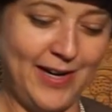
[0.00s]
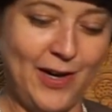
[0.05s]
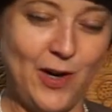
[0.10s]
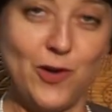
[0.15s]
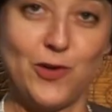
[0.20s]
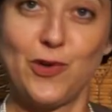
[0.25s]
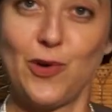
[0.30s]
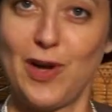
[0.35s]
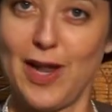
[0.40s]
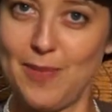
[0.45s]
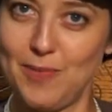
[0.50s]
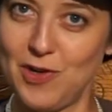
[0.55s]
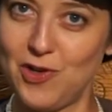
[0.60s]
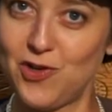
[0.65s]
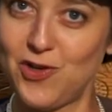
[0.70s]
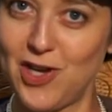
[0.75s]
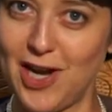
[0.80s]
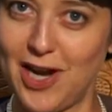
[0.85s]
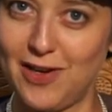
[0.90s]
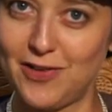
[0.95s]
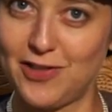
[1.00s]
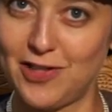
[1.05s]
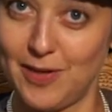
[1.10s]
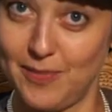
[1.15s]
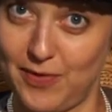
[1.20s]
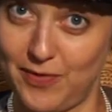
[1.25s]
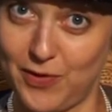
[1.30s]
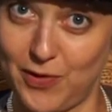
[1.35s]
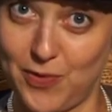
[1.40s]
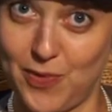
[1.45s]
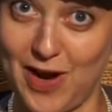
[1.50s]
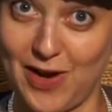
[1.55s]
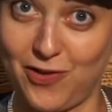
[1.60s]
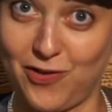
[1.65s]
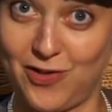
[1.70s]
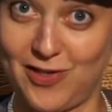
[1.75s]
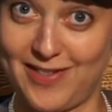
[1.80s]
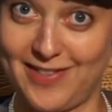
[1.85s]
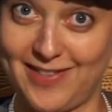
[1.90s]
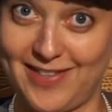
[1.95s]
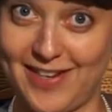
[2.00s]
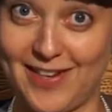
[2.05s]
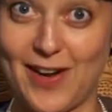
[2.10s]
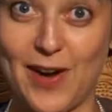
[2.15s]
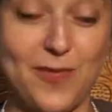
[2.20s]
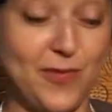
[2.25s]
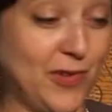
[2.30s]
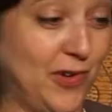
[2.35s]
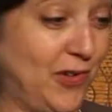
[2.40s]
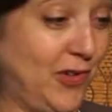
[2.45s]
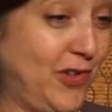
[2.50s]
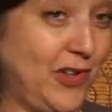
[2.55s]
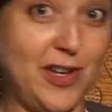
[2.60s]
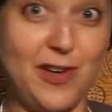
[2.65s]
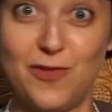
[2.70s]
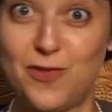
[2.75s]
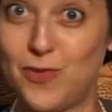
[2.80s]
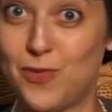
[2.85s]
So let me share some of the questions that I've received